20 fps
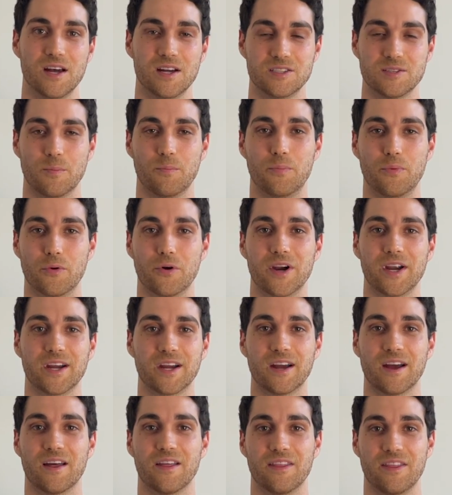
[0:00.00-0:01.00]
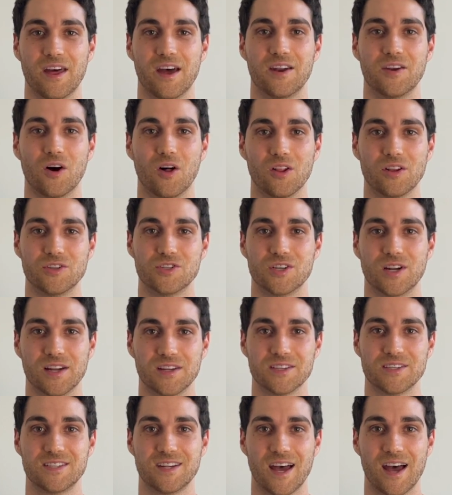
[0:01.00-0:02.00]
to bring their knowledge and
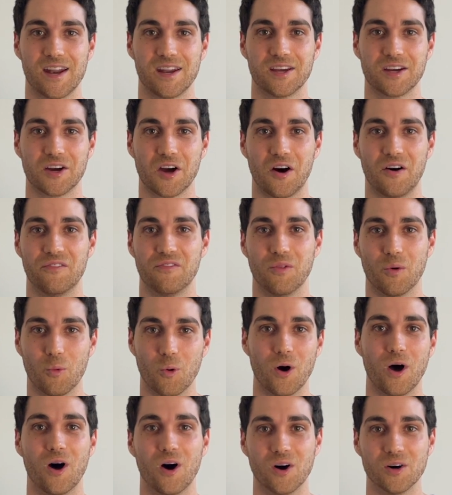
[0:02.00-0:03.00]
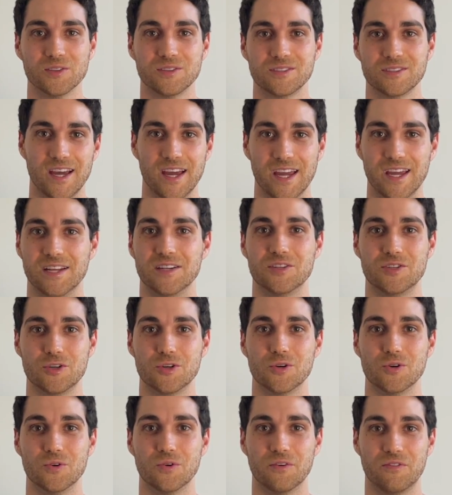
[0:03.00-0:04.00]
understanding of the world
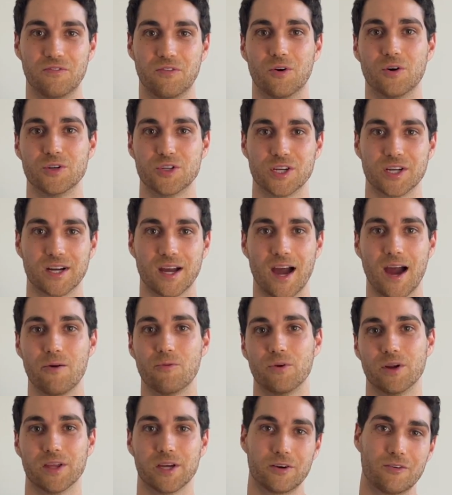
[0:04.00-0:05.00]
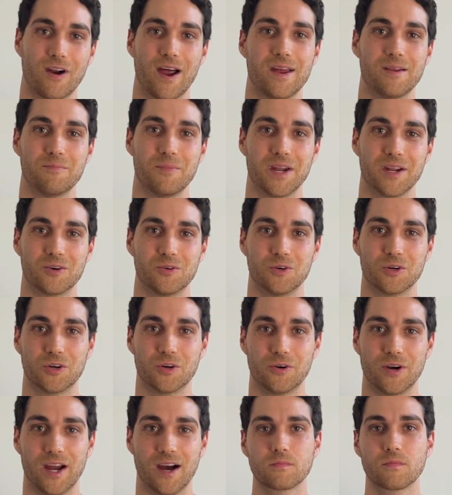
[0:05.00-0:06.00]
into forging a really great medical
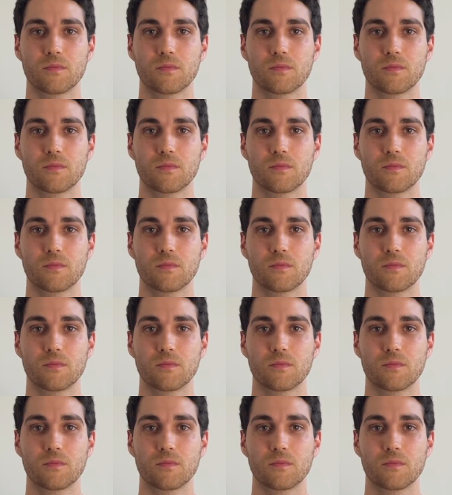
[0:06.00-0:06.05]
career.